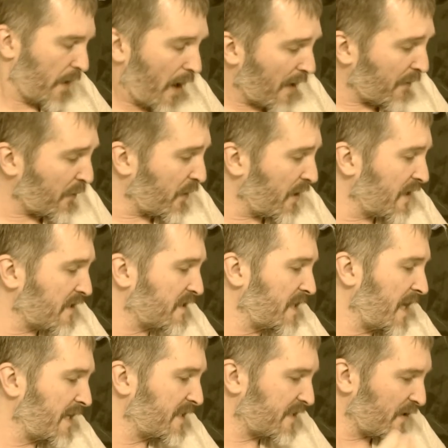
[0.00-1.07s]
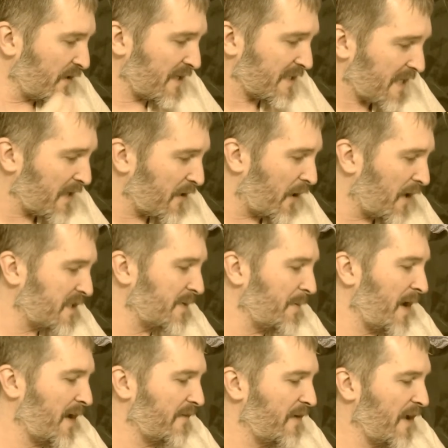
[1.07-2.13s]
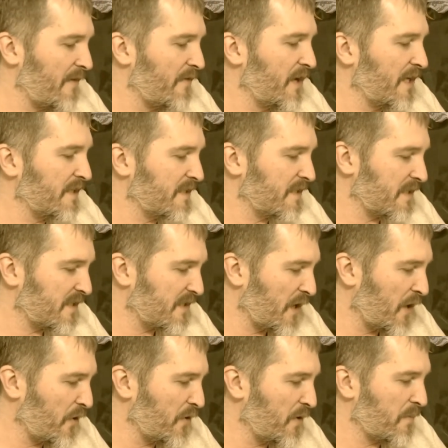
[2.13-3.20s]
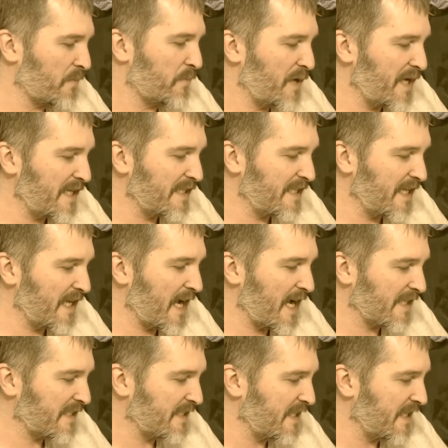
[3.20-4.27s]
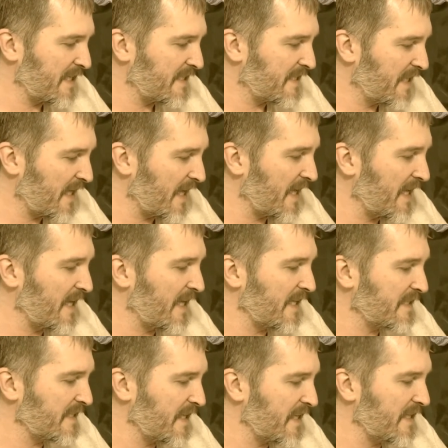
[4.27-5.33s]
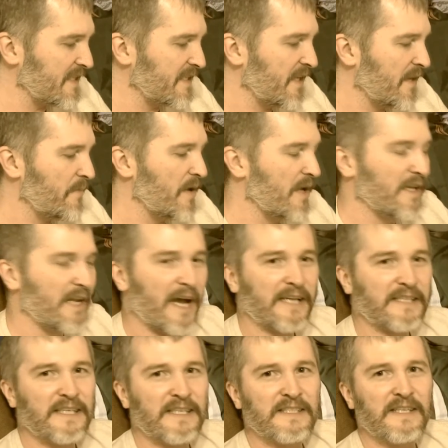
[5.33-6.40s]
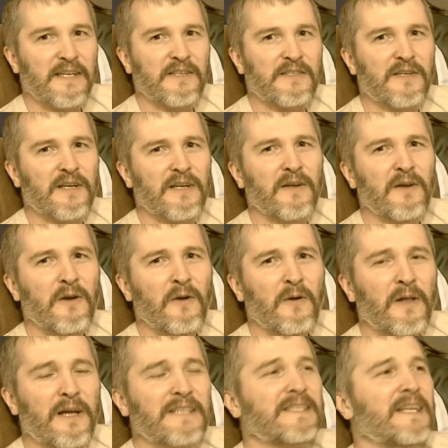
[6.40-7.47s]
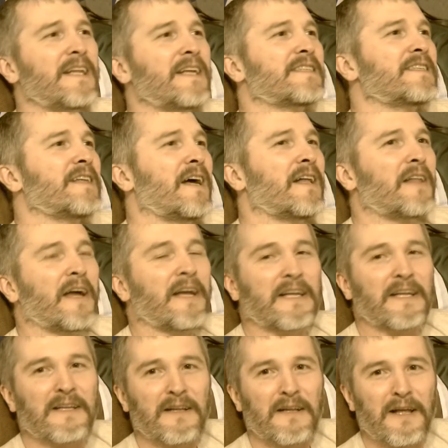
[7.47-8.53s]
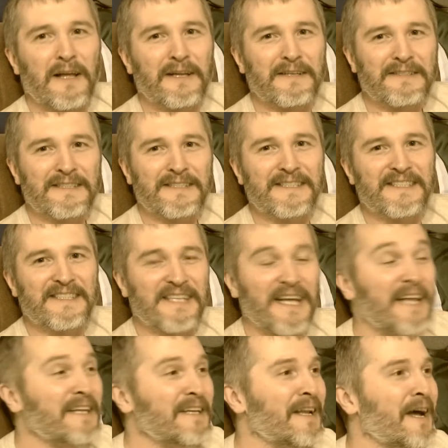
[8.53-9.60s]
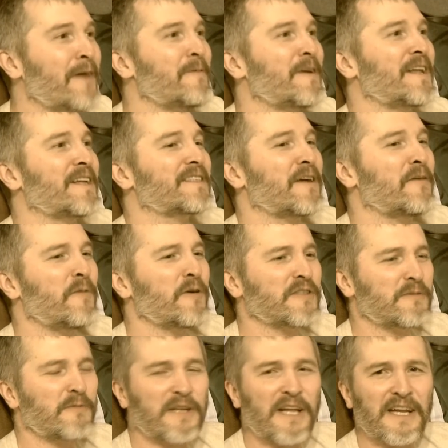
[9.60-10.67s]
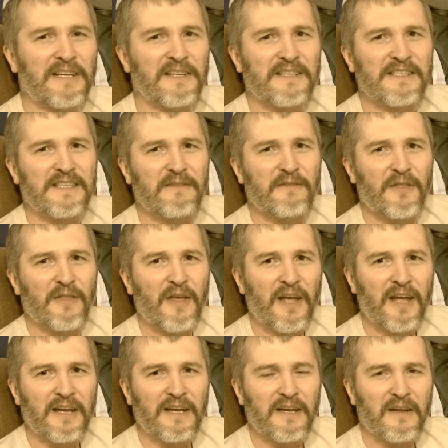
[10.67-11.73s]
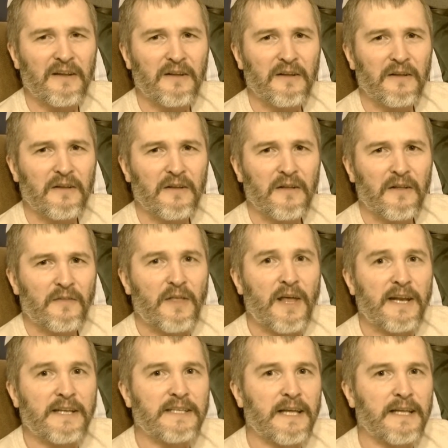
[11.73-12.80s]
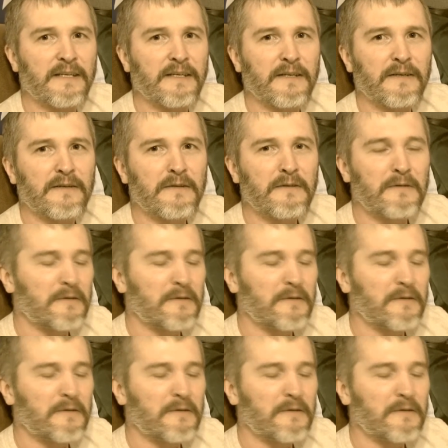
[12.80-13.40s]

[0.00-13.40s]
the author here states there is a large amount of evidence to show that PTSD did exist in the mid 19th century. Like I said, it's not like it, it didn't. I mean, it's almost ridiculous to even think that it didn't.